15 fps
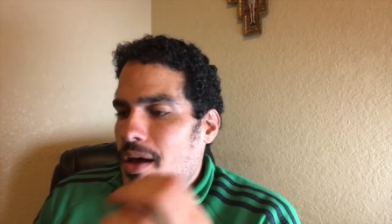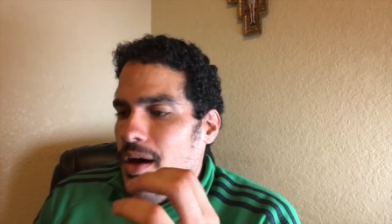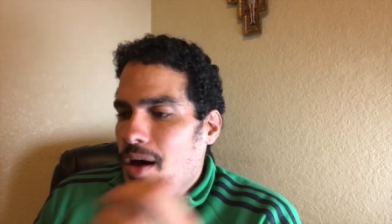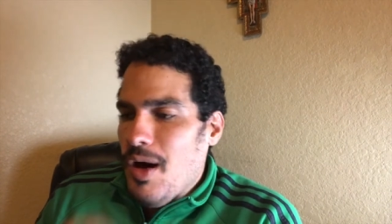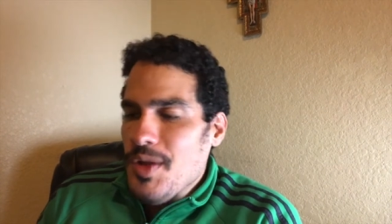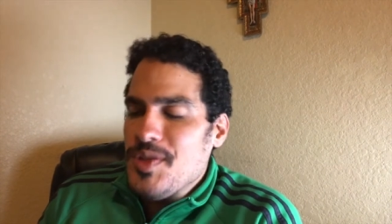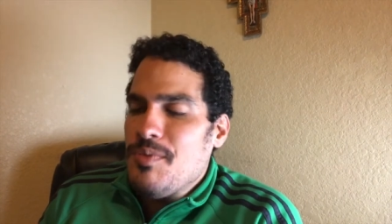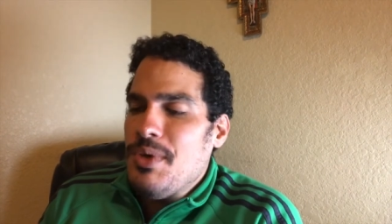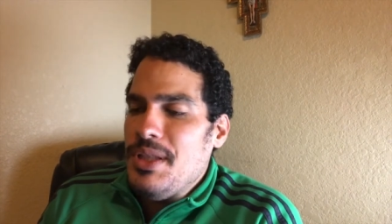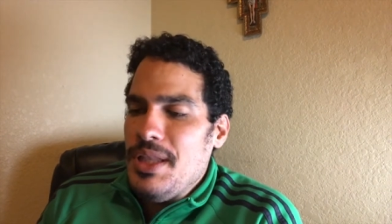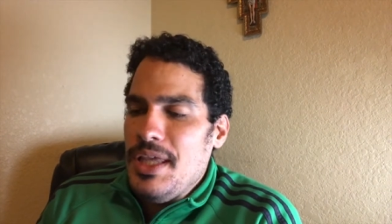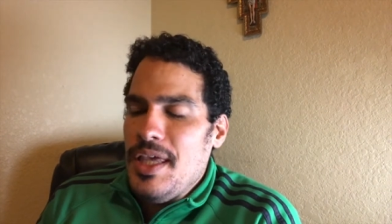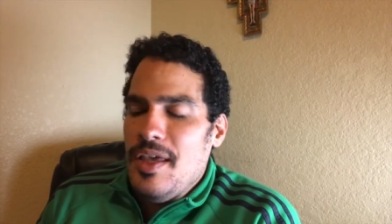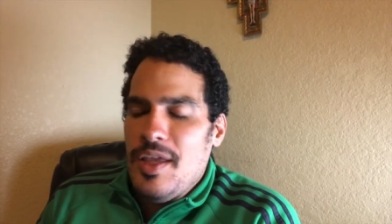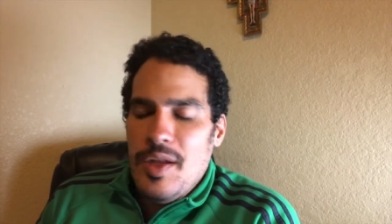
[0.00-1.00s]

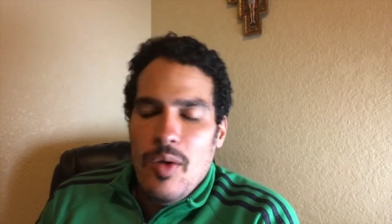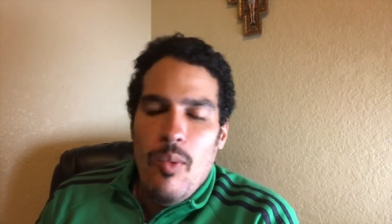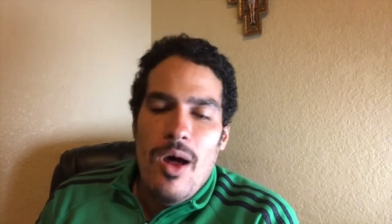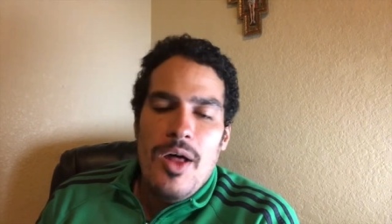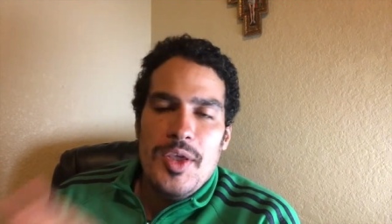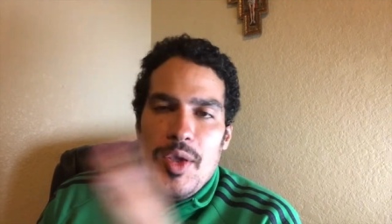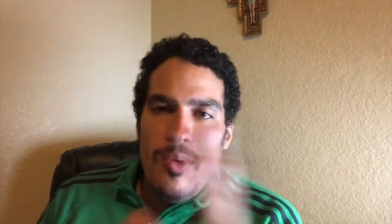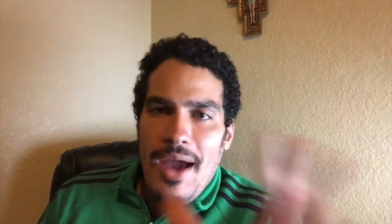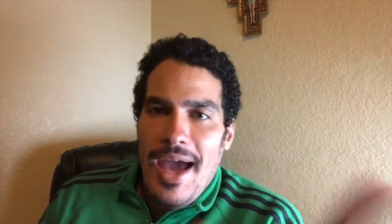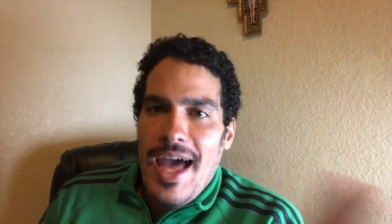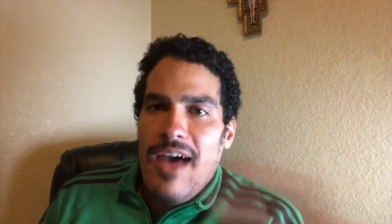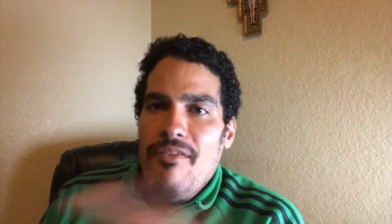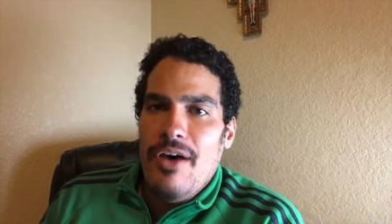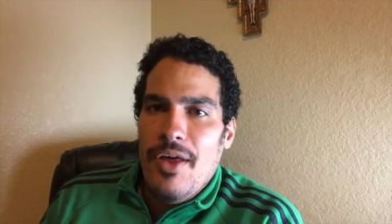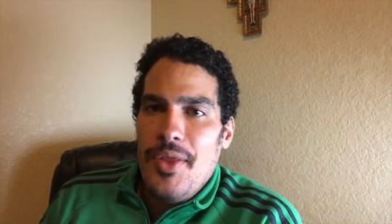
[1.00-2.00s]
ultimately, you know, while you
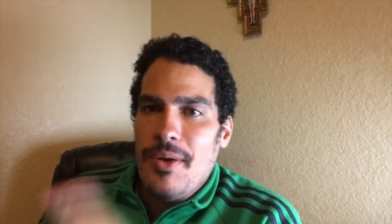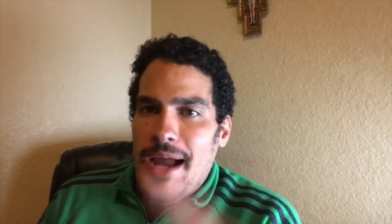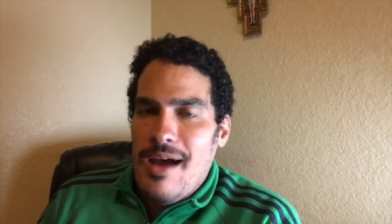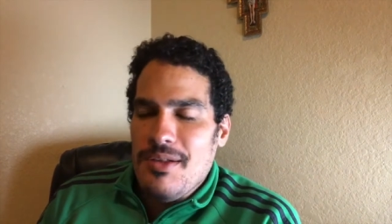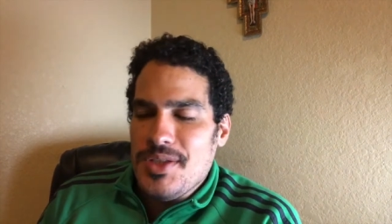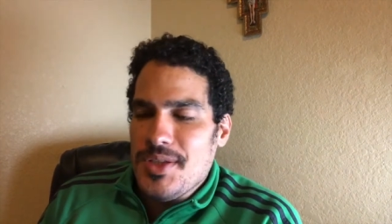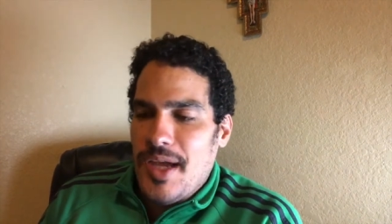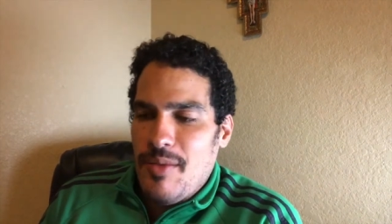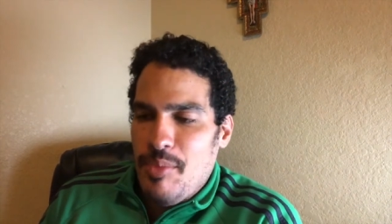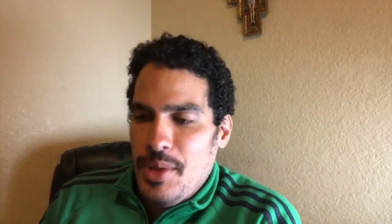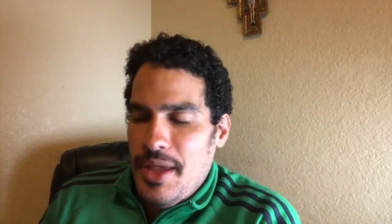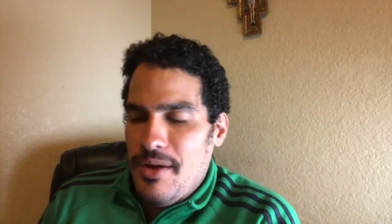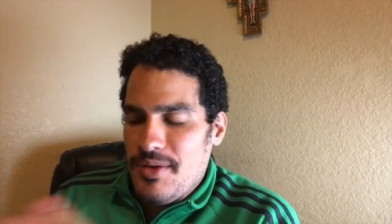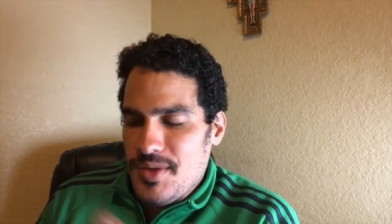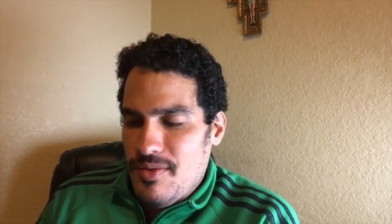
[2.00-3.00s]
have other outside
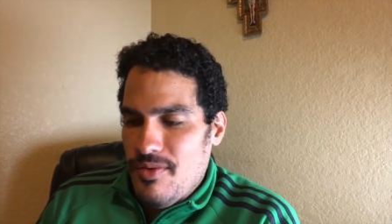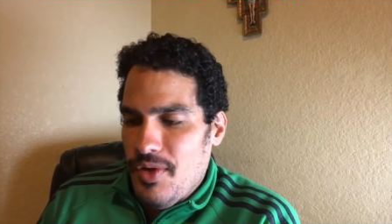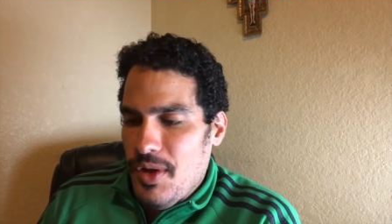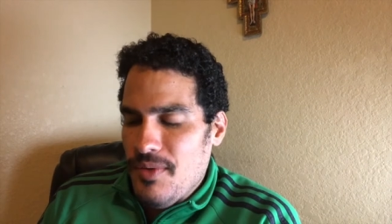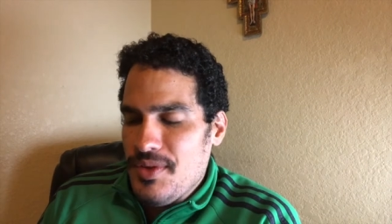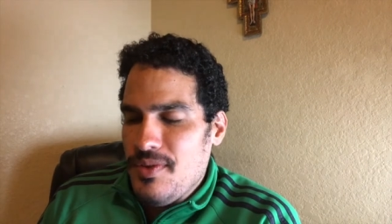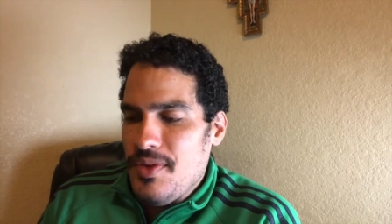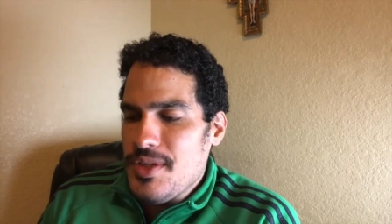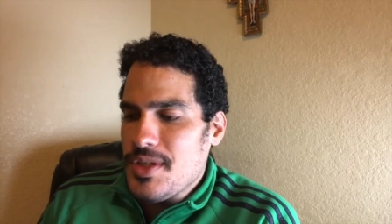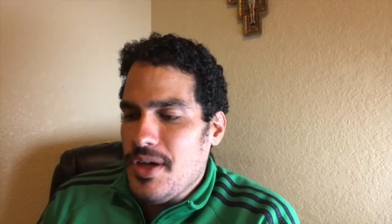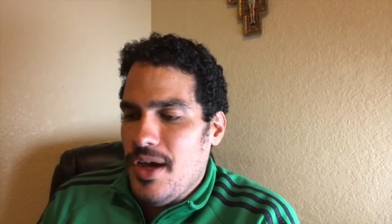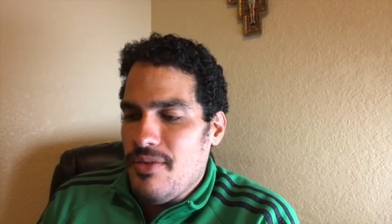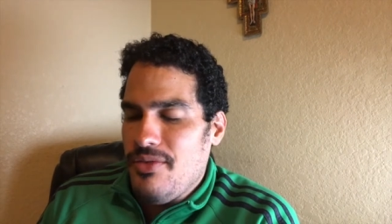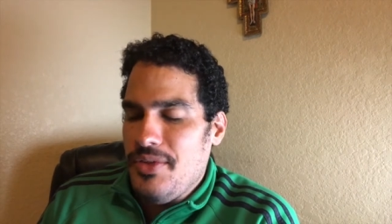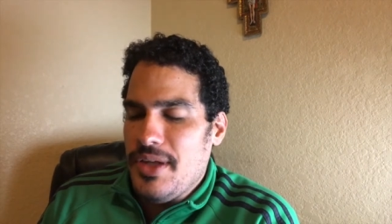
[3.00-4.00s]
players involved in this
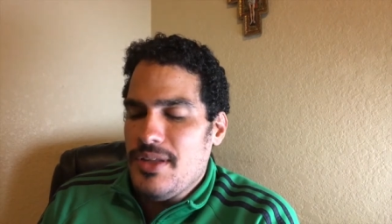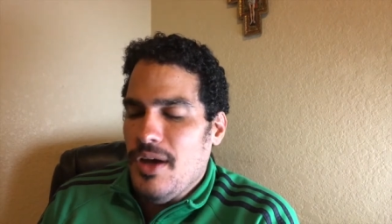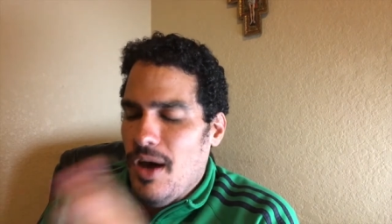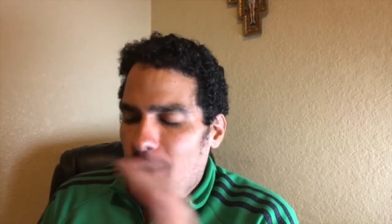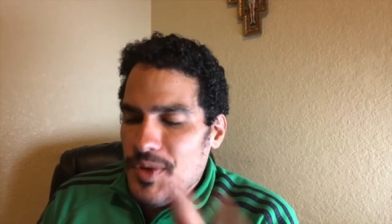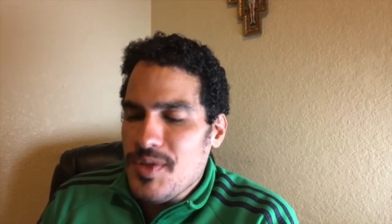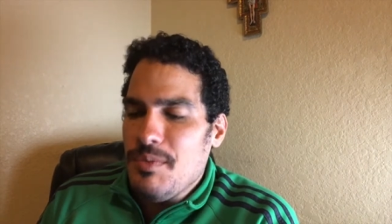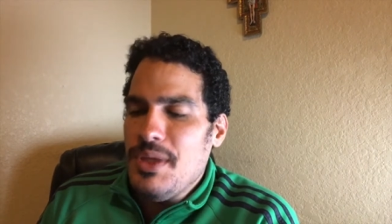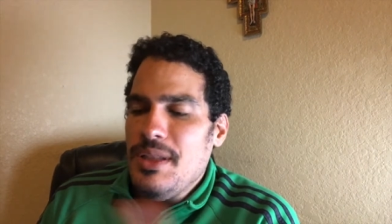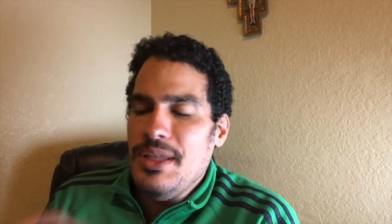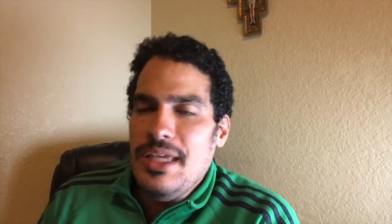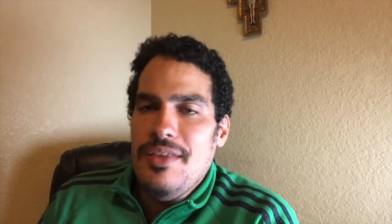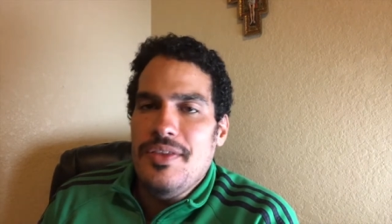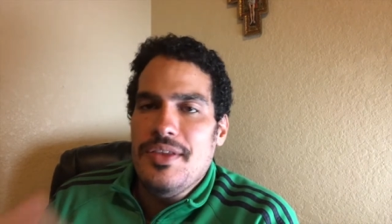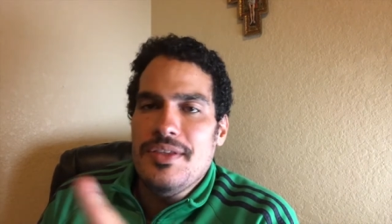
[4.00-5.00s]
conflict,
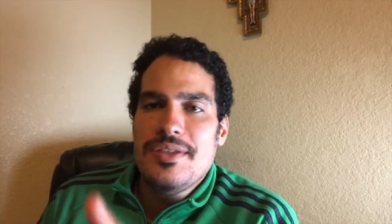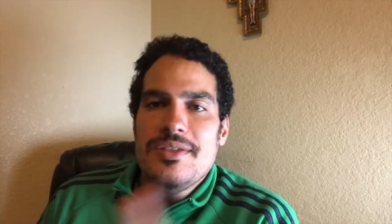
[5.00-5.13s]
ultimately this